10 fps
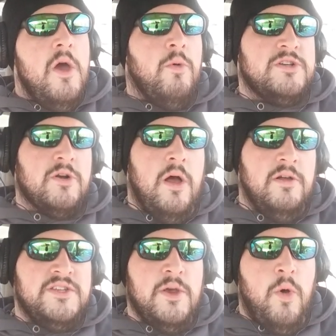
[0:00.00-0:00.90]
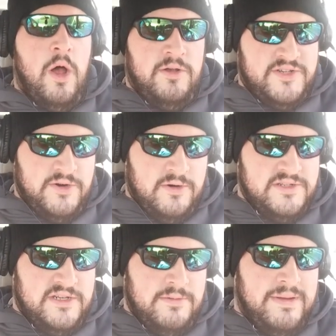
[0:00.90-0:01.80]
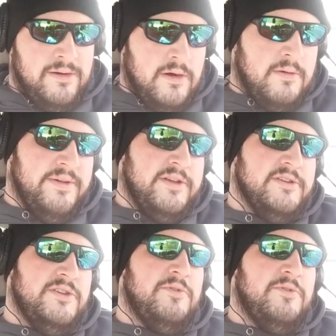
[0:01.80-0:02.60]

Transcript: which are also all-stars in the mirror because